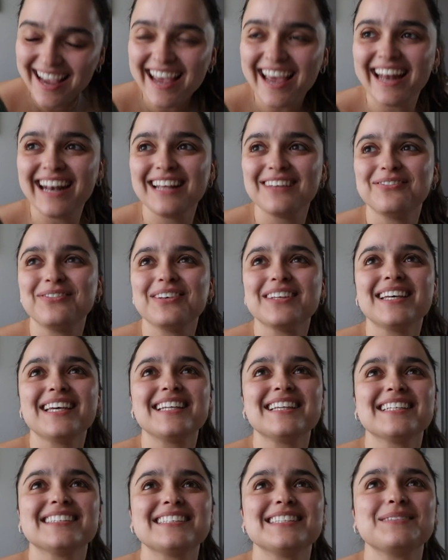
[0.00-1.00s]
And I feel
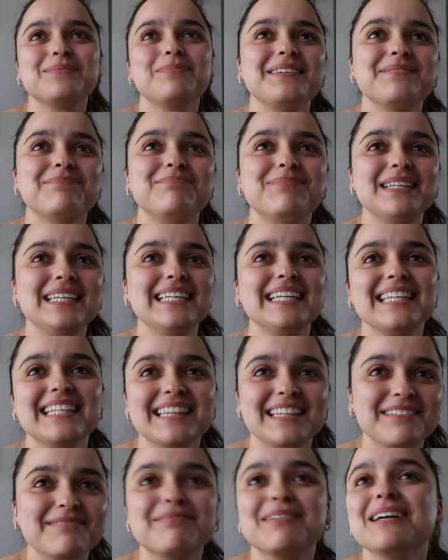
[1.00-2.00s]
like this is
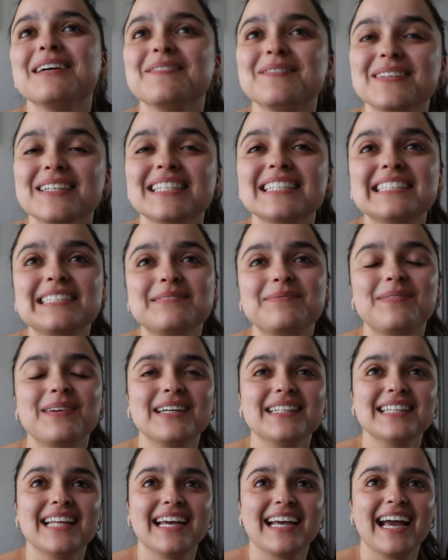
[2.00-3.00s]
beating the purpose,
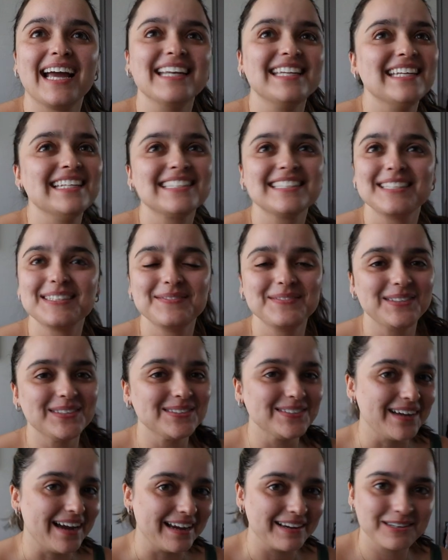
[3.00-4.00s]
but like I need some
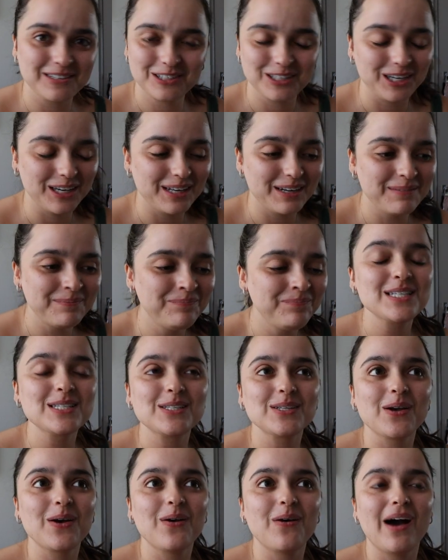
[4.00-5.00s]
direction.
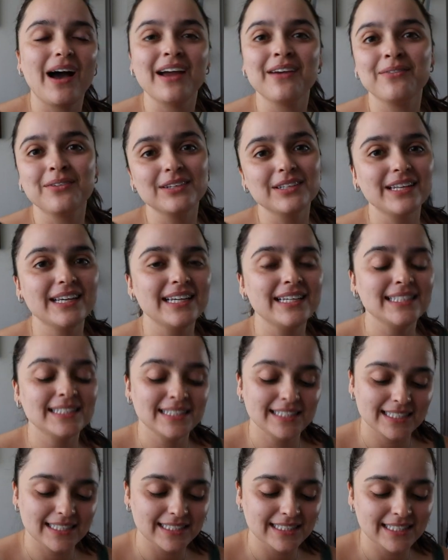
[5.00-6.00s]
So I
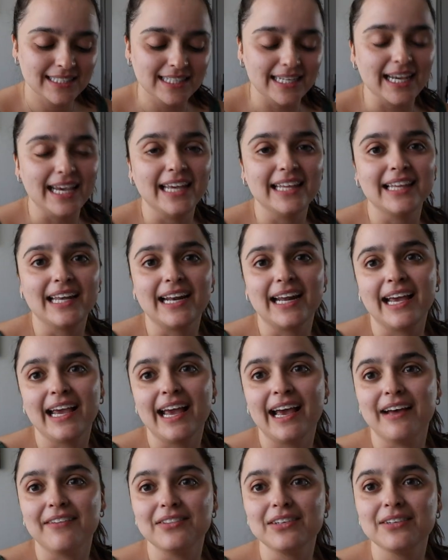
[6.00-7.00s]
realized today that I
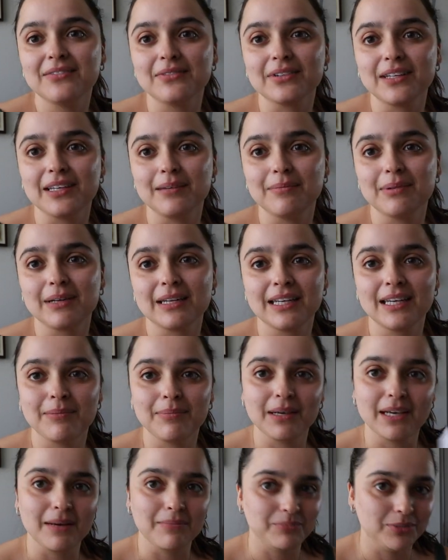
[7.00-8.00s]
haven't really been
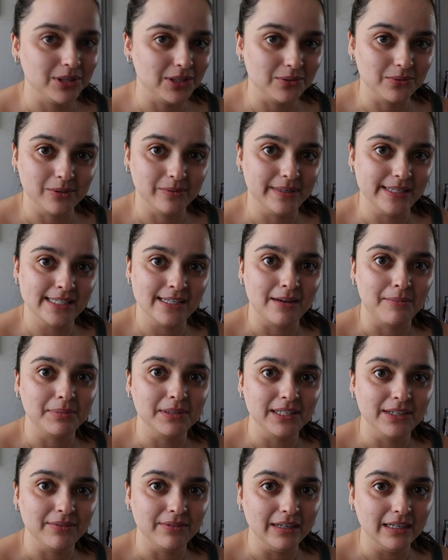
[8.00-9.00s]
keeping up with the
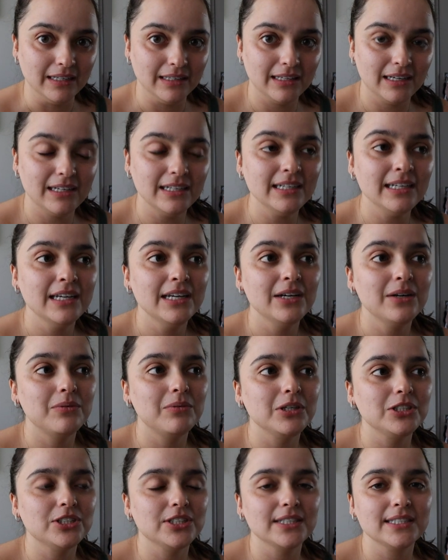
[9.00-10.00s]
Romanceopoly readathon,
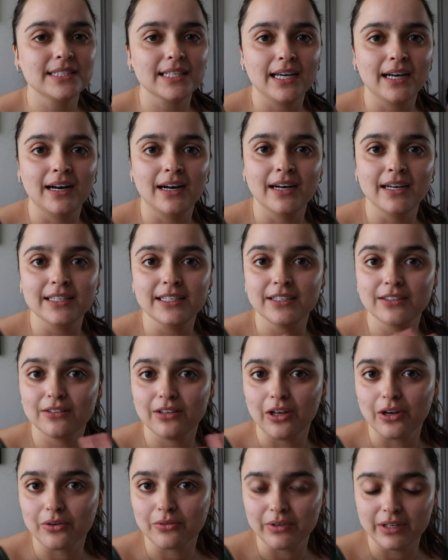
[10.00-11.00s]
which is a
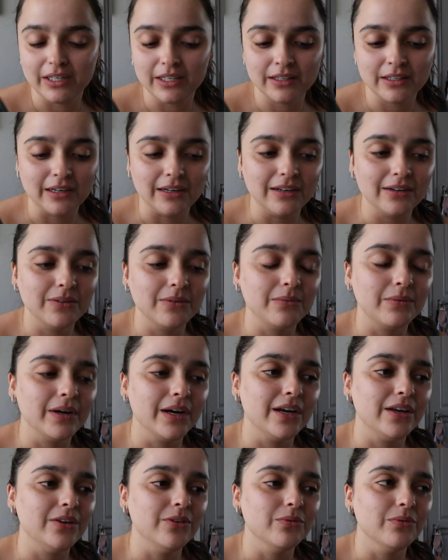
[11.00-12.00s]
year-long readathon
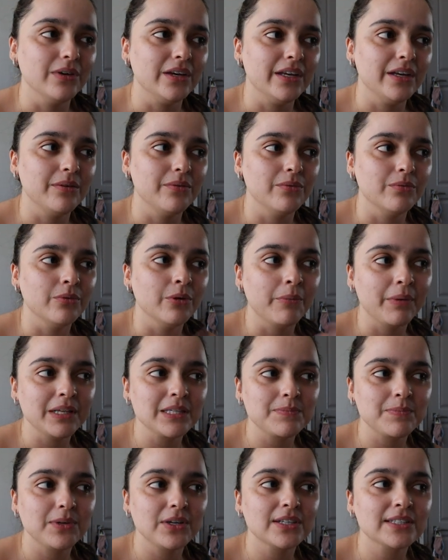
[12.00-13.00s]
where you read
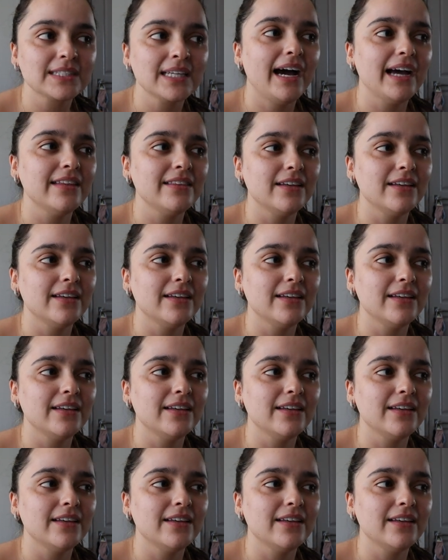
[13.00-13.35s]
romance books. I